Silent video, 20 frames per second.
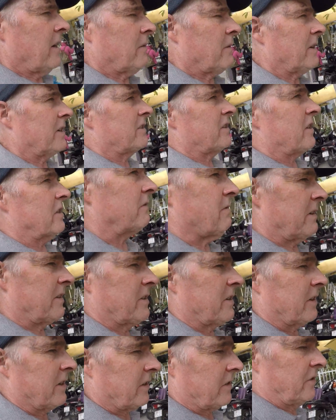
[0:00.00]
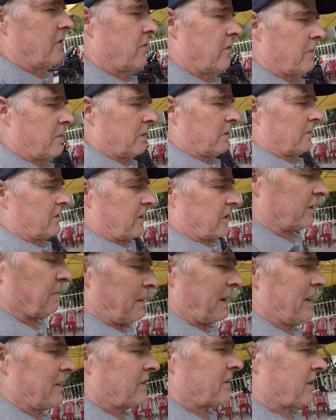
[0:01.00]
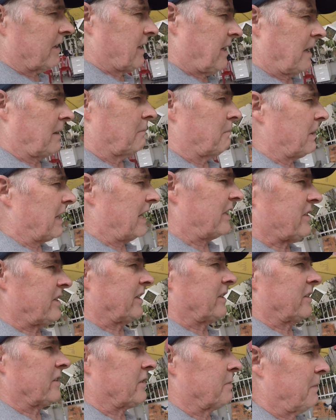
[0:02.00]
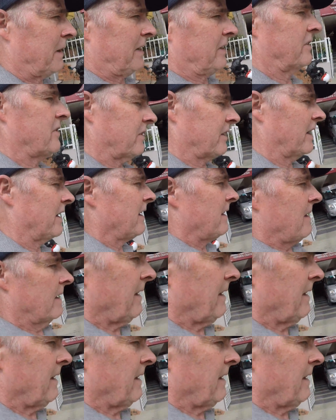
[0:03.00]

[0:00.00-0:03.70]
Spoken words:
whereas this one's got a normal dispenser, a plastic dispenser